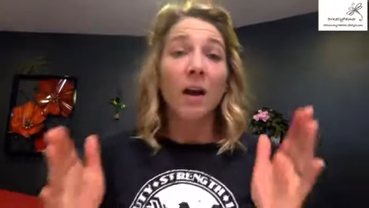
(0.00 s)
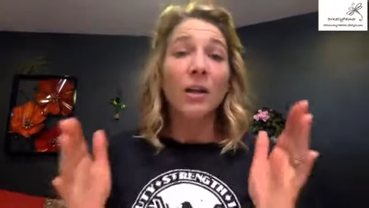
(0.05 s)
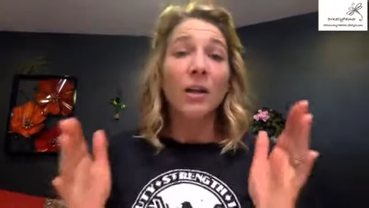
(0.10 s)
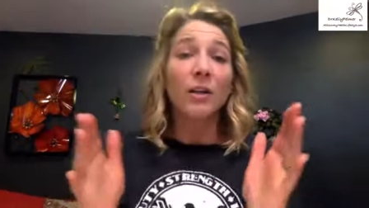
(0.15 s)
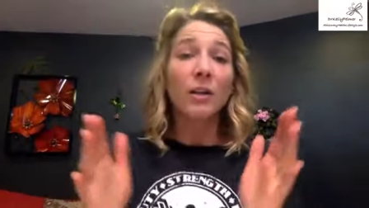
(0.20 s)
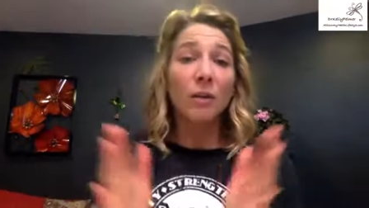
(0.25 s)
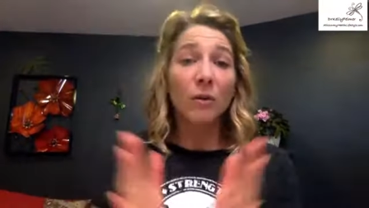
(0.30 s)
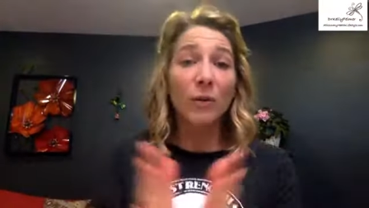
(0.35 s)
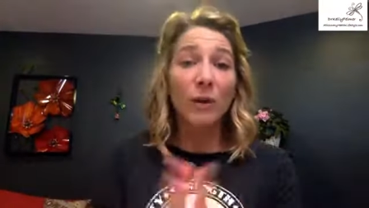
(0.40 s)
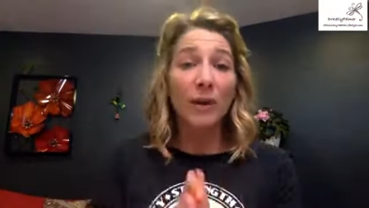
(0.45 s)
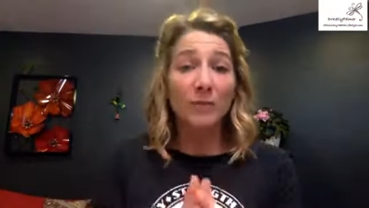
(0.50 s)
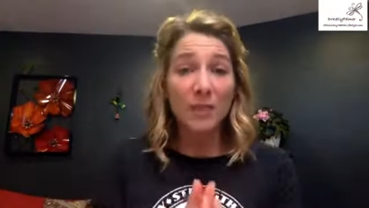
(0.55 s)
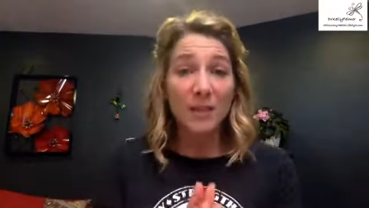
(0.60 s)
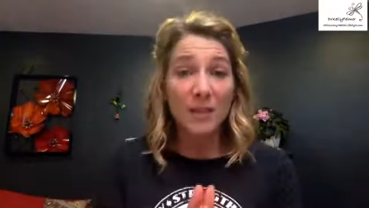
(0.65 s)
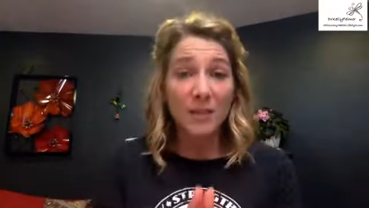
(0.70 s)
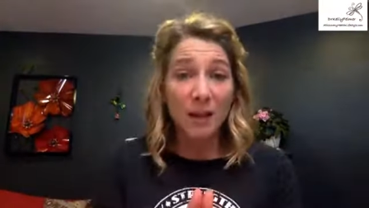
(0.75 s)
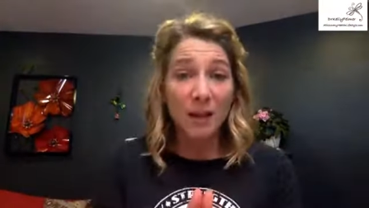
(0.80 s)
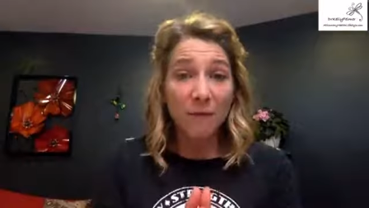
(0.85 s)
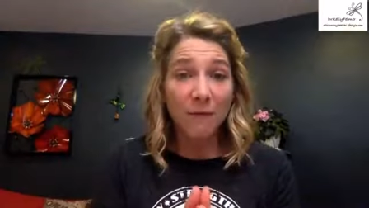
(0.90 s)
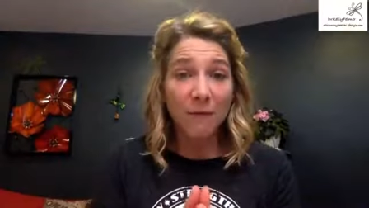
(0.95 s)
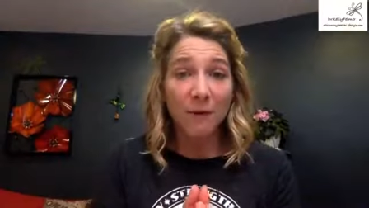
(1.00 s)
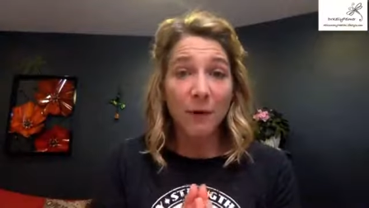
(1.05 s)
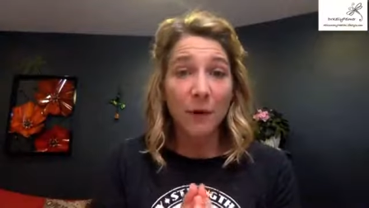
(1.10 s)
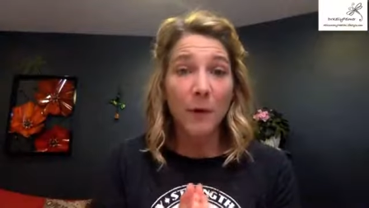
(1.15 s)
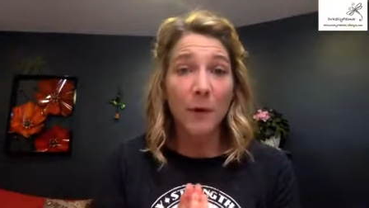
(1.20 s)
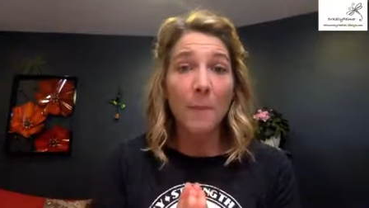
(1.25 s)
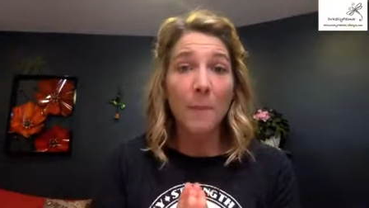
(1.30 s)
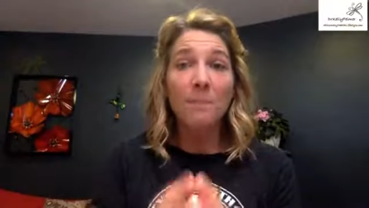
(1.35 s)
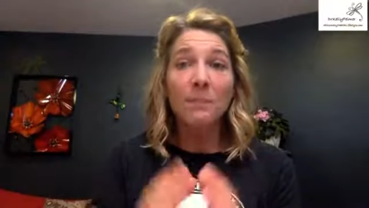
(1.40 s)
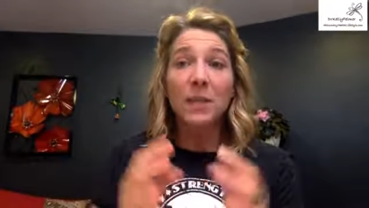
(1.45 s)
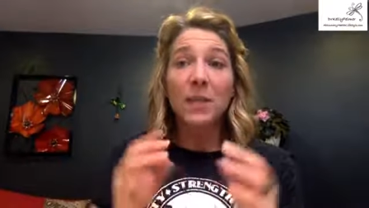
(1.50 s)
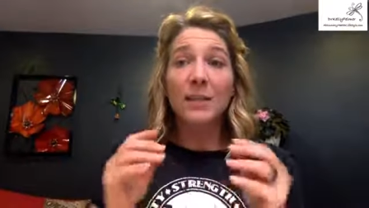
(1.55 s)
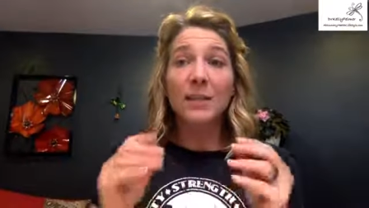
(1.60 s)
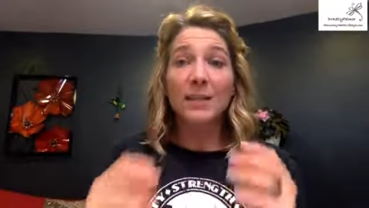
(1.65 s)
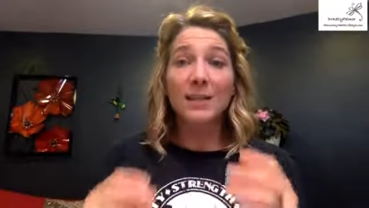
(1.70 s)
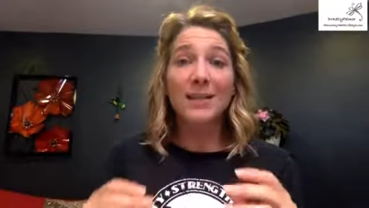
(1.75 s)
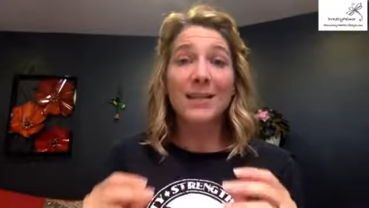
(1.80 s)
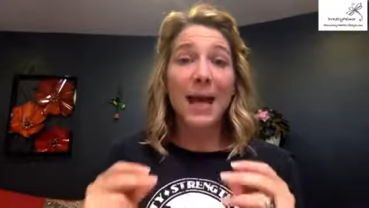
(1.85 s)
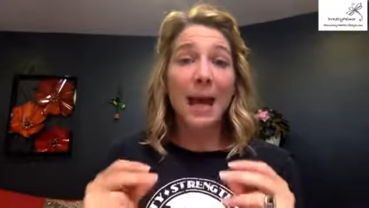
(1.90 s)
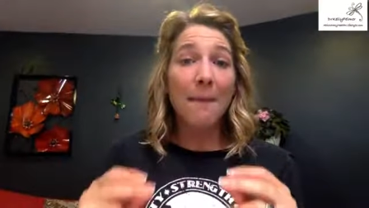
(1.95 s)
You don't have to suffer.
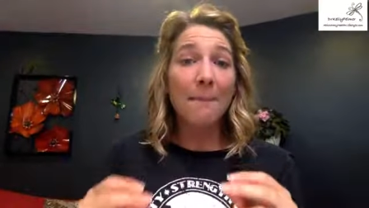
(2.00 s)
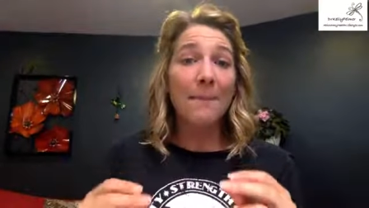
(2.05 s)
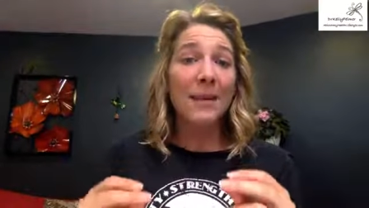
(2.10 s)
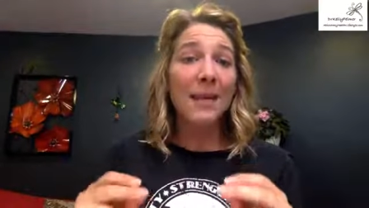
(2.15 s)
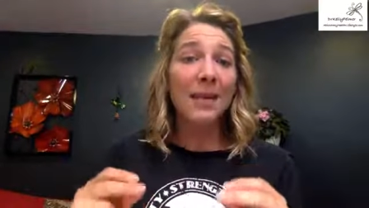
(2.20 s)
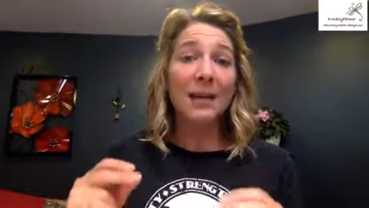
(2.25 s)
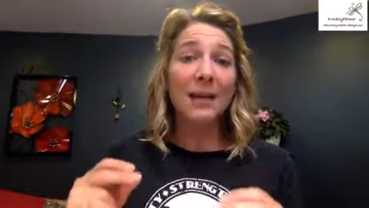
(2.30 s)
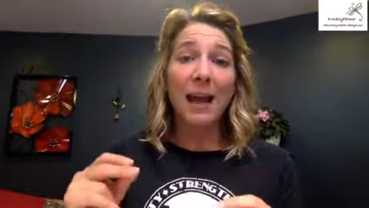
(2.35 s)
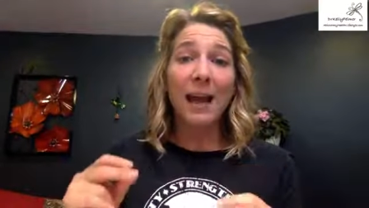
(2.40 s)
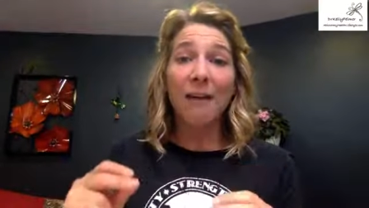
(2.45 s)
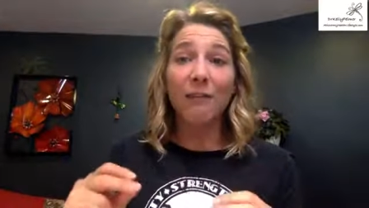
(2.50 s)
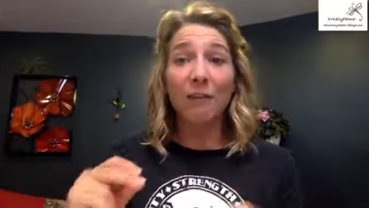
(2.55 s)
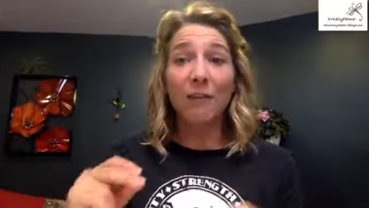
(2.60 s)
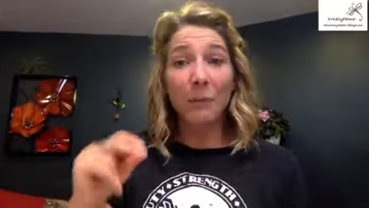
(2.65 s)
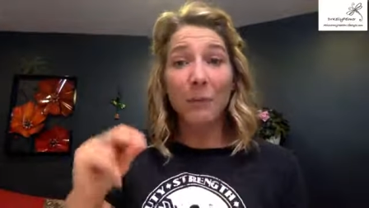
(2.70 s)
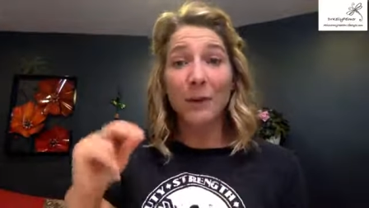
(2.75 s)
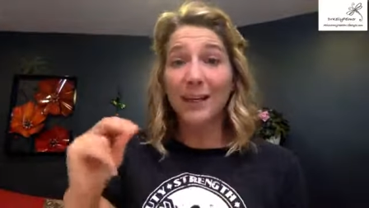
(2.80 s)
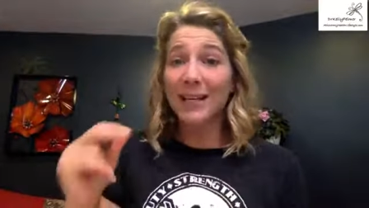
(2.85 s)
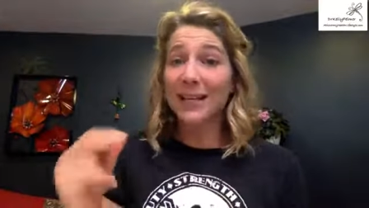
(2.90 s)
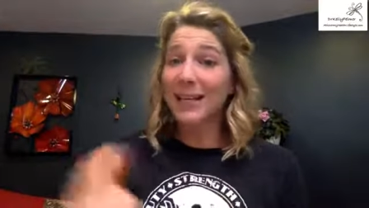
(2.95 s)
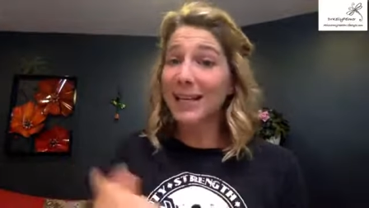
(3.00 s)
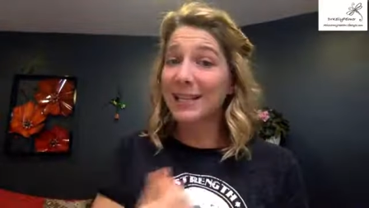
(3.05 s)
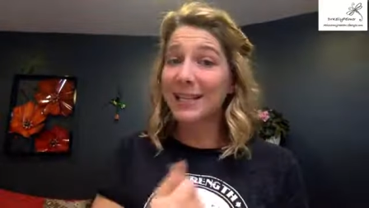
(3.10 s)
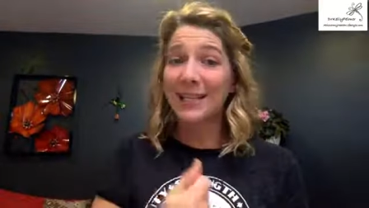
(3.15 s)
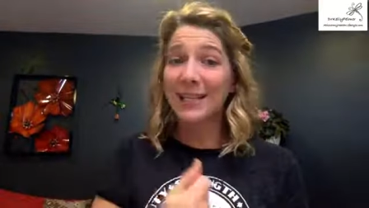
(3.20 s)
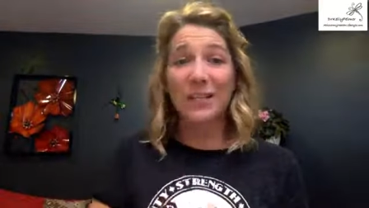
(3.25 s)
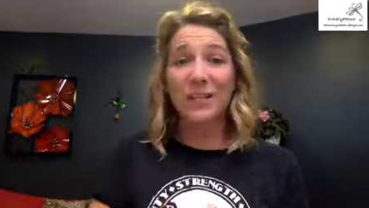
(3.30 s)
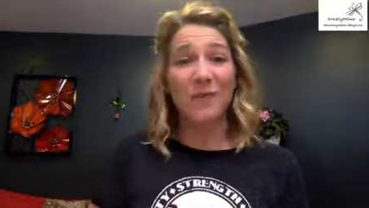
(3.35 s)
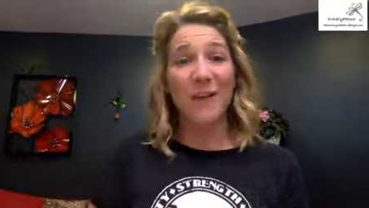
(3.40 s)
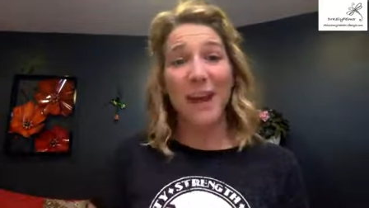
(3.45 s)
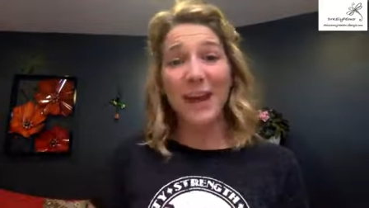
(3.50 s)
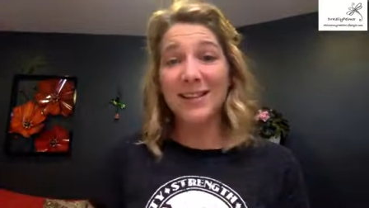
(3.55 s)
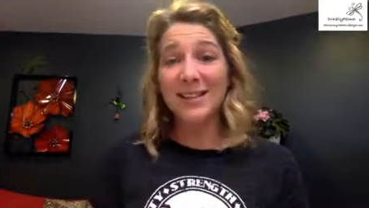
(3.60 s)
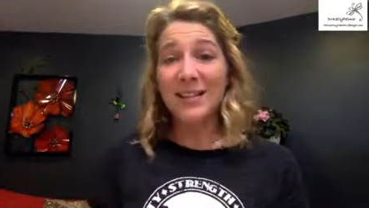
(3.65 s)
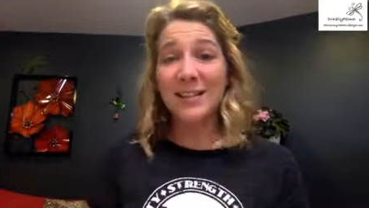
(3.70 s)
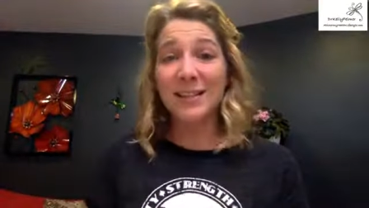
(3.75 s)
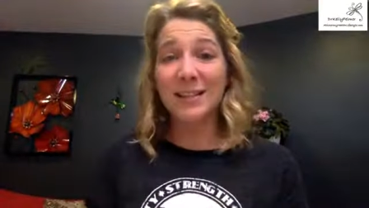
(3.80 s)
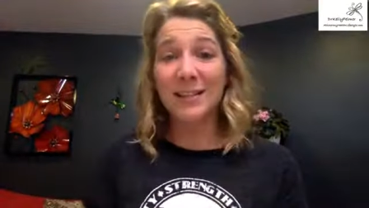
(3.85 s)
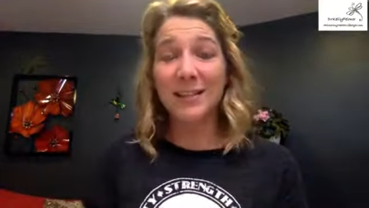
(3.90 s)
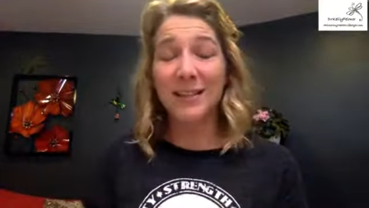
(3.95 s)
Does that mean everybody gets as
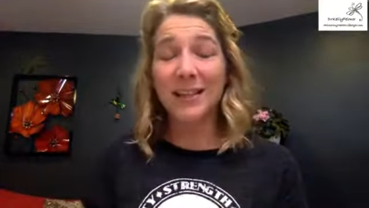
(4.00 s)
fast,